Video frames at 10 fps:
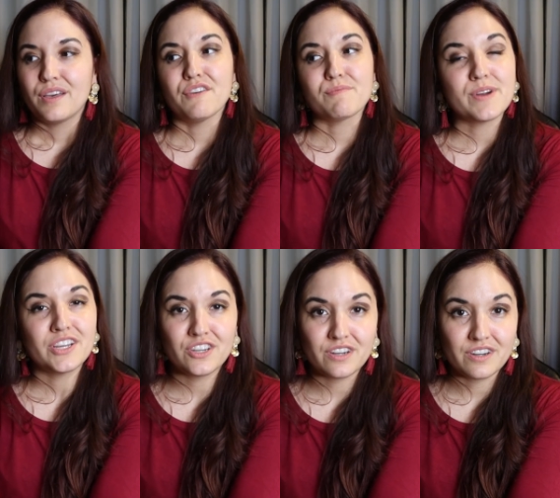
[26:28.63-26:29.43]
of
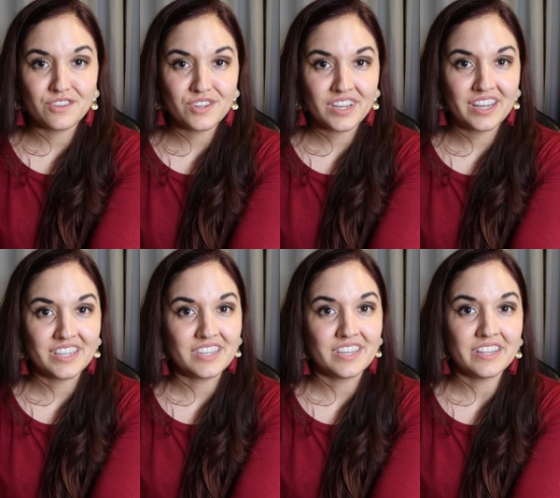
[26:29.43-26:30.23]
pressure just to kind
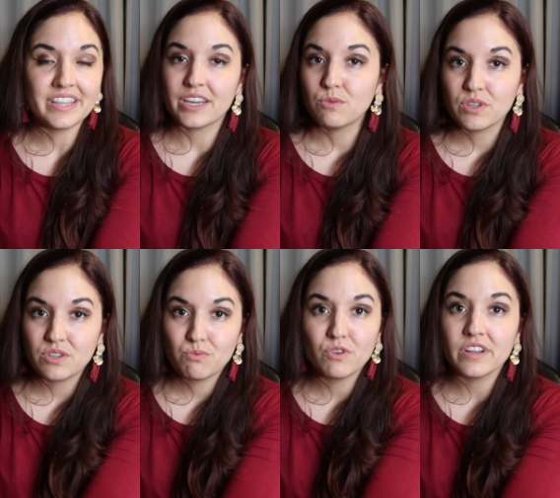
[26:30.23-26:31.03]
of see like
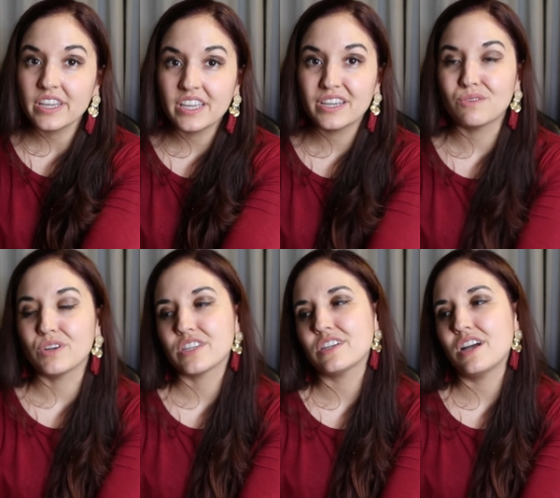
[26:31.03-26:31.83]
what's working and
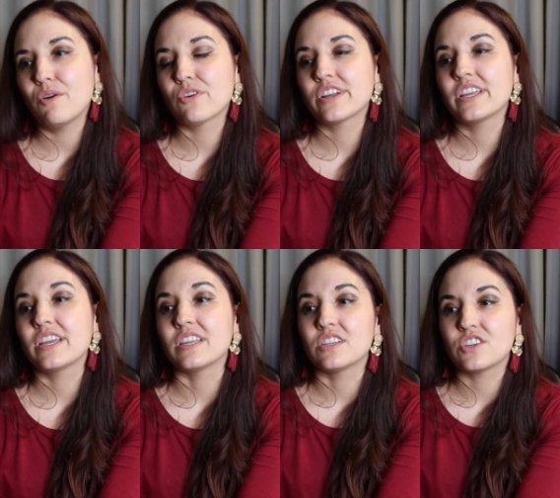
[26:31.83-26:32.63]
what's not
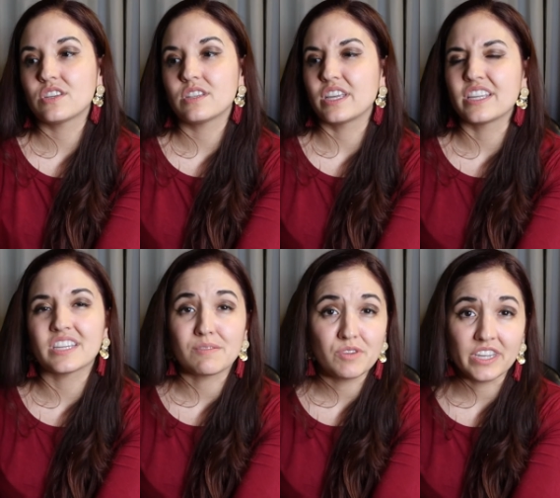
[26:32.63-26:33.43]
working, and just things
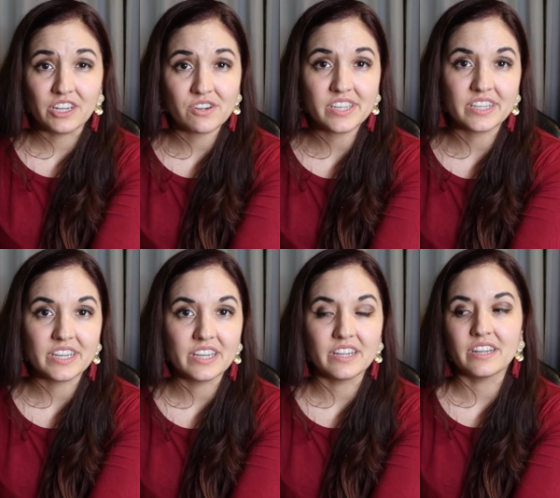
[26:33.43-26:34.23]
that I'm really interested
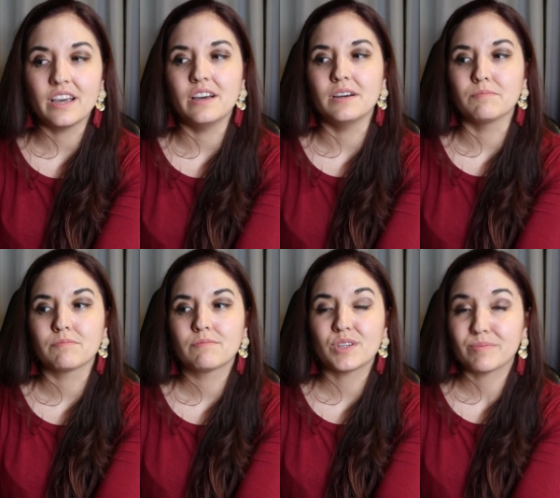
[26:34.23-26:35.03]
in.
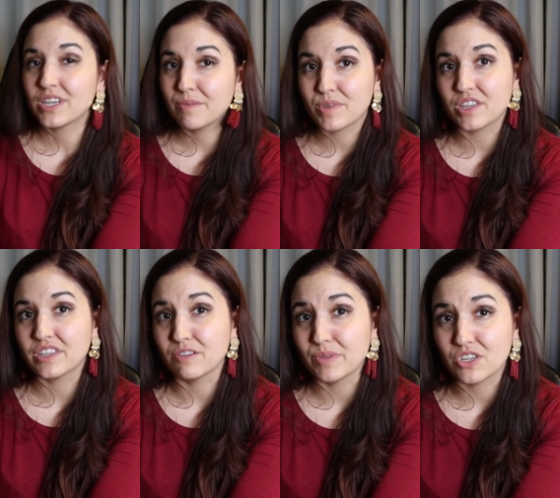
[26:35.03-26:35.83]
Um, sometimes it's
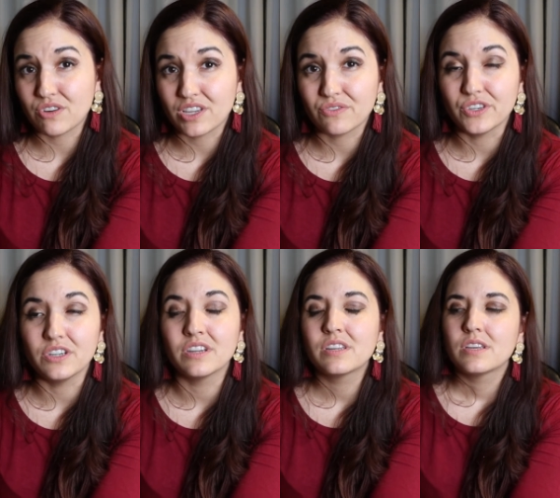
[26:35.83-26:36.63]
a little bit
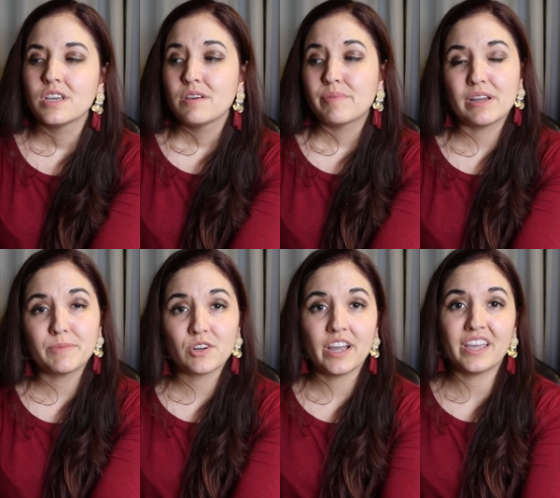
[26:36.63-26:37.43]
stressful, but
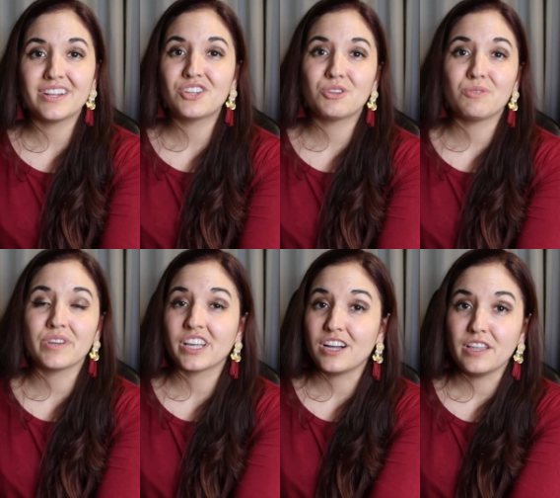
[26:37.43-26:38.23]
I'm trying
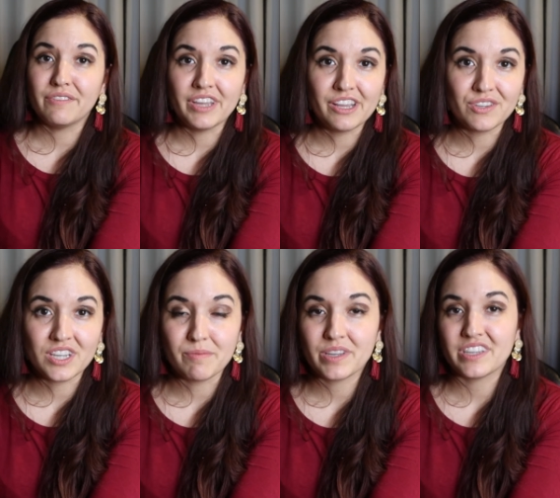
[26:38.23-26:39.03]
to get all the videos
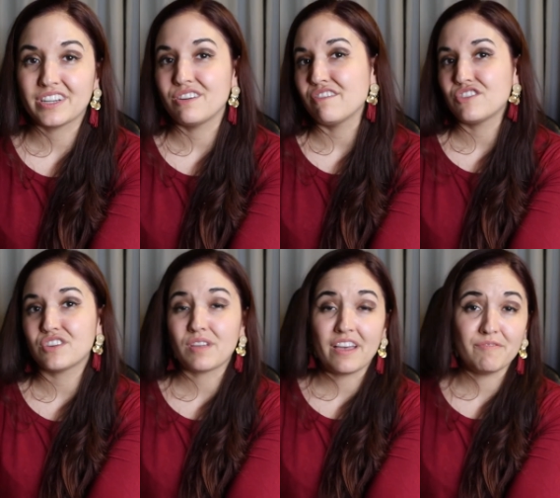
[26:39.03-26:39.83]
up, because I know I was
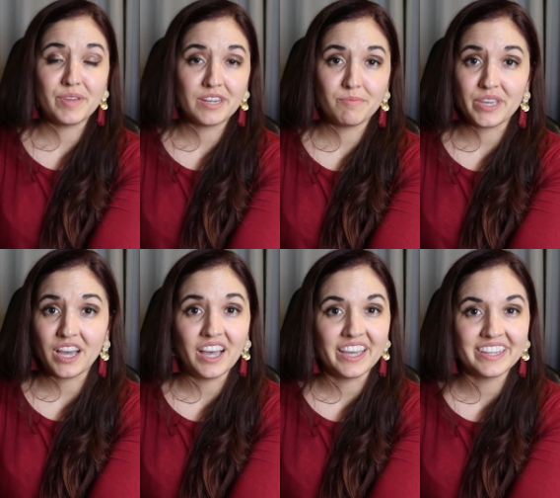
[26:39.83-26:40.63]
just, I've been
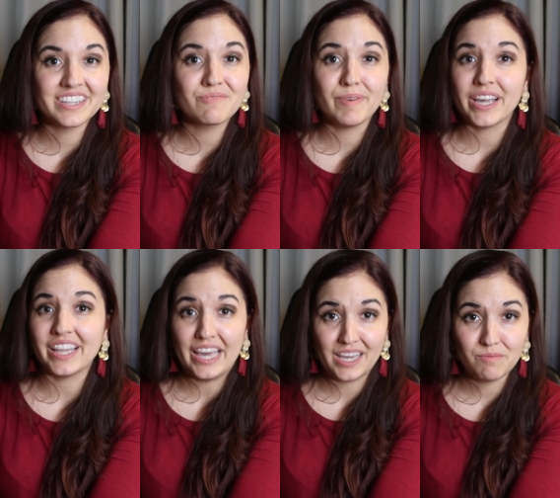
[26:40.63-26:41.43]
behind by
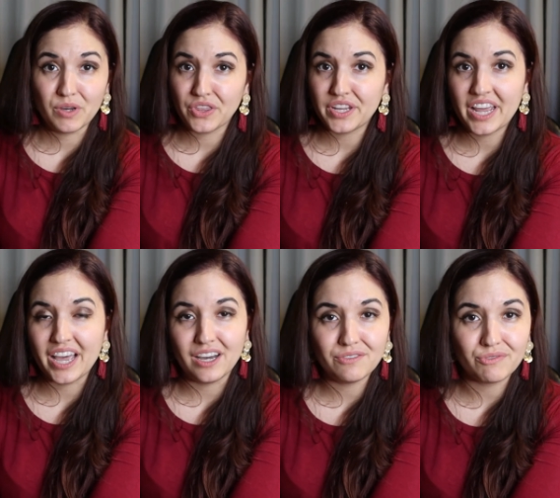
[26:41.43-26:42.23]
like a month and a
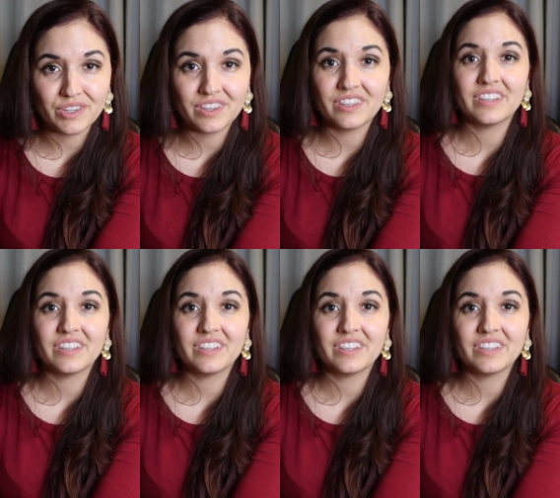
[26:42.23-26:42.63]
half with